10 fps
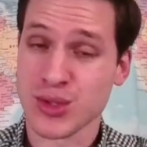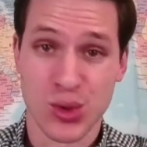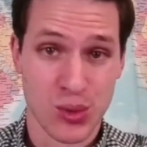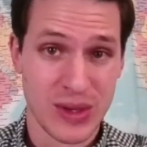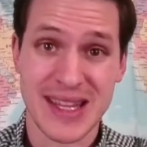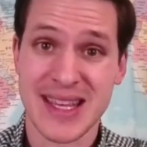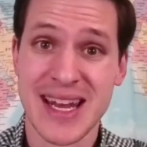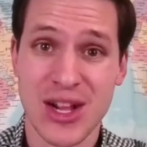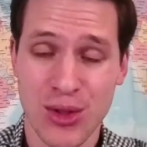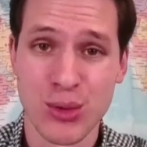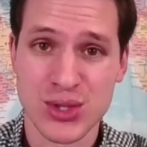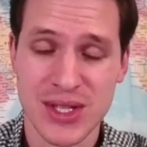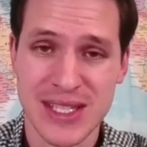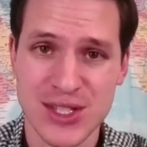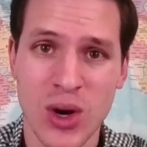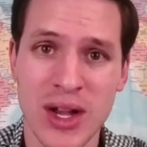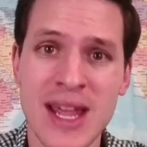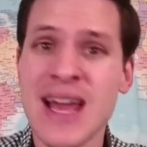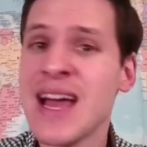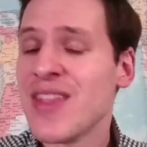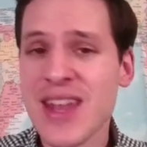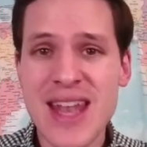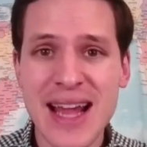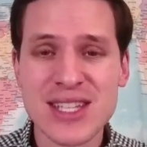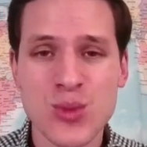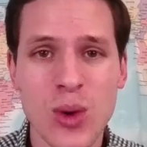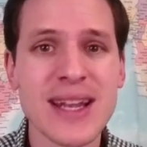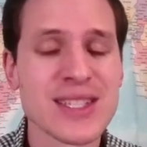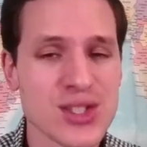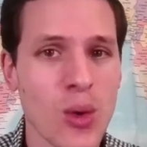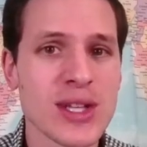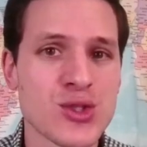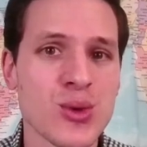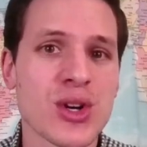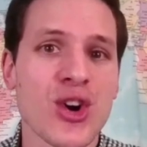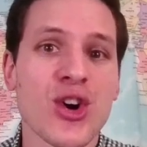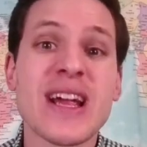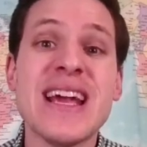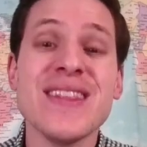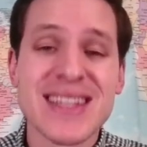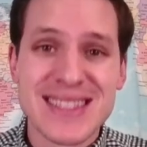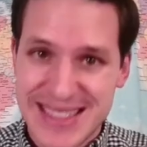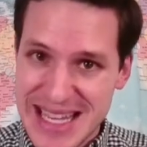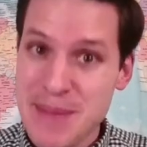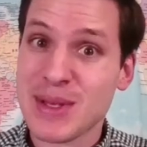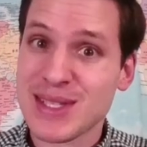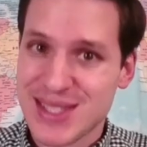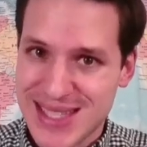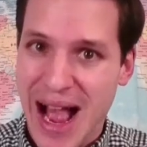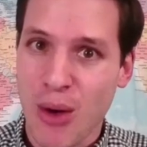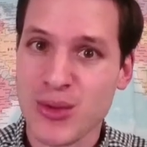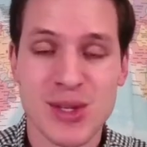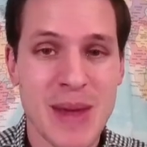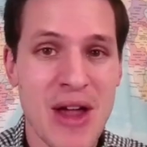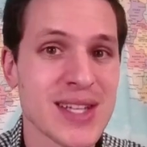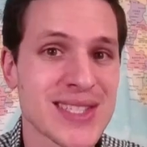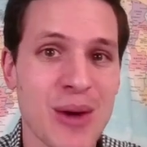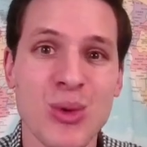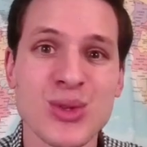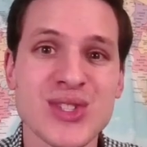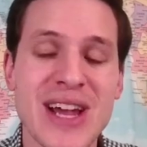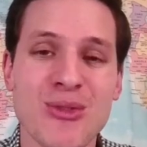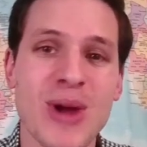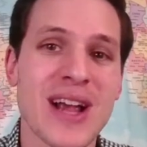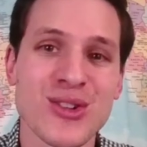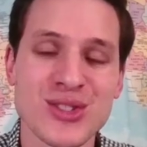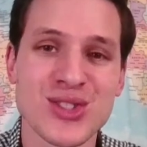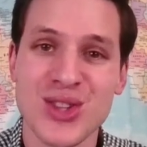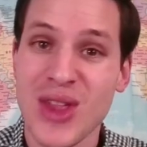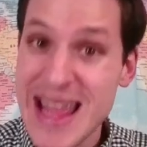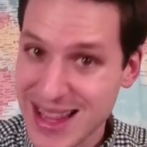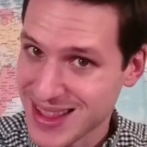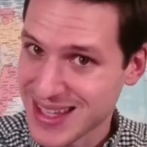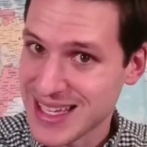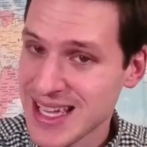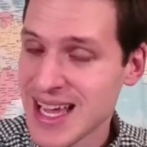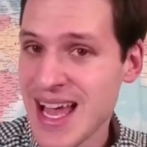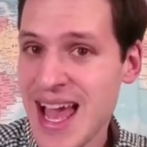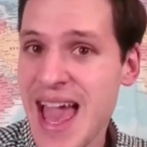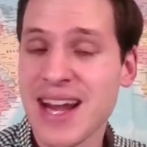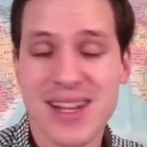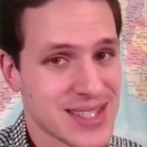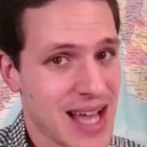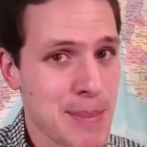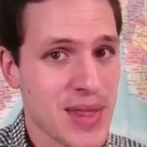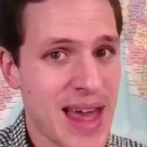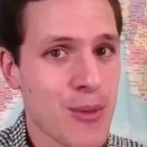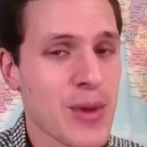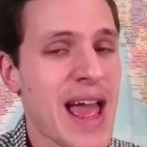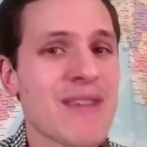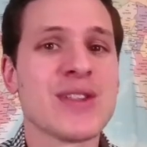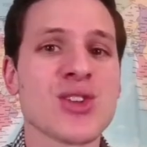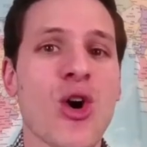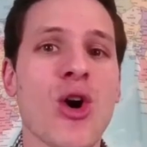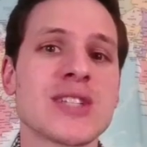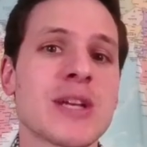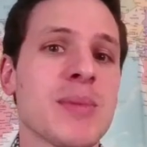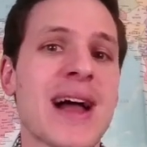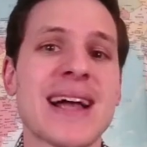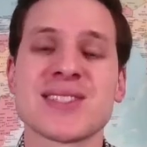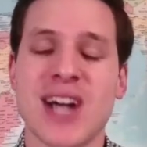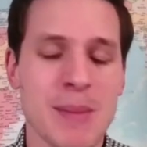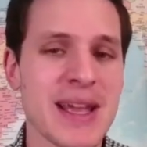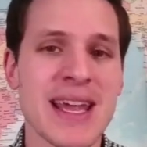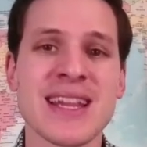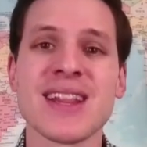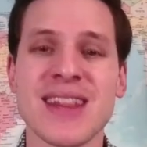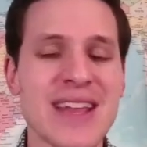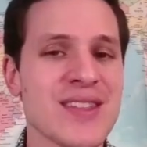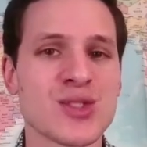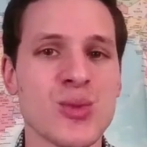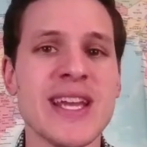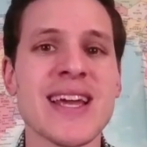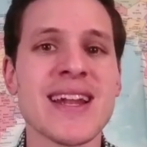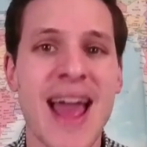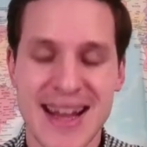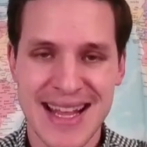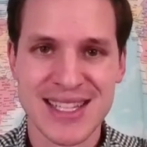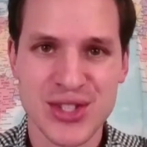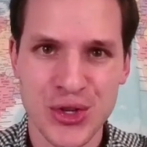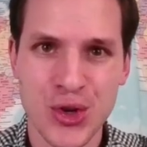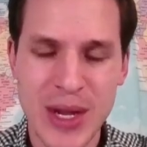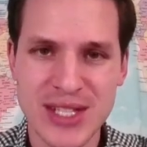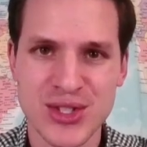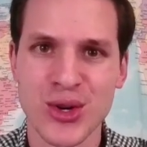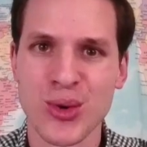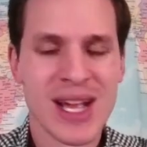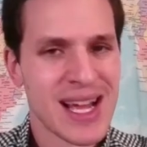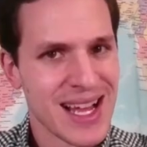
So we're really getting close to this one. The next one is going to occur in the deep south, some areas that will set records likely. And on top of that, we have this Arctic blast coming in late this weekend and into the new week too.